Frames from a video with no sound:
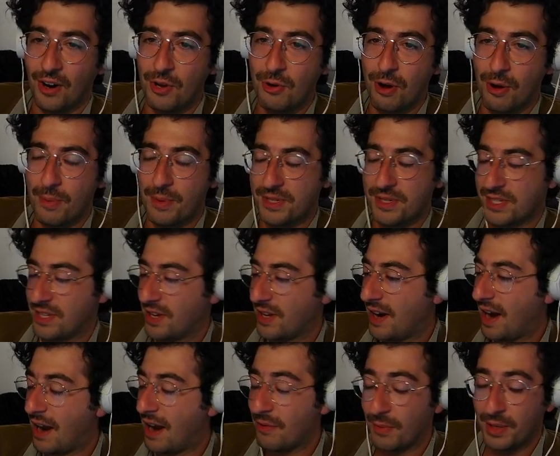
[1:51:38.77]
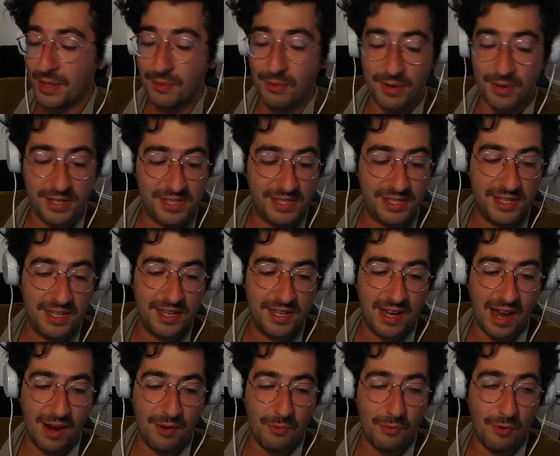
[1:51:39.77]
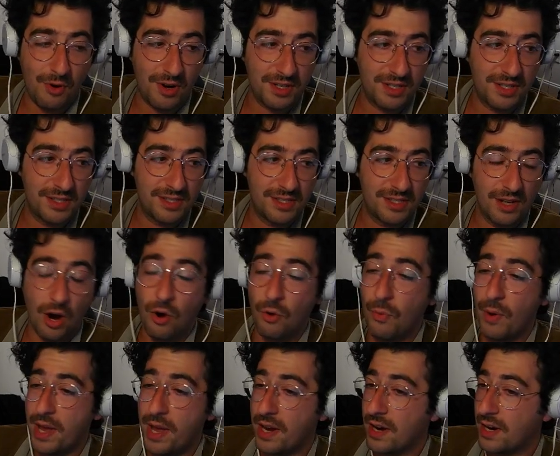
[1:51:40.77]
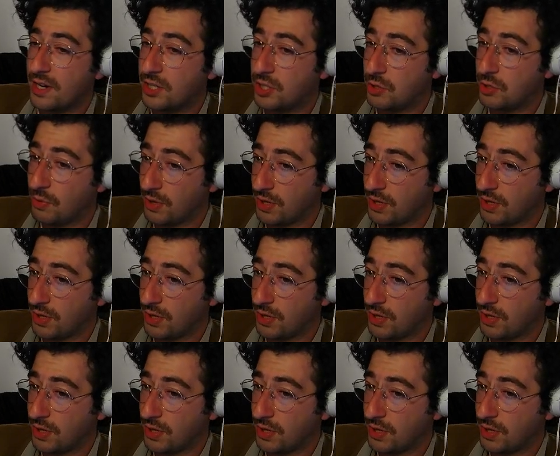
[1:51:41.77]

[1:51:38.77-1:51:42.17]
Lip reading: almost done? I really want to see. I want to see. Oh wait, do you want to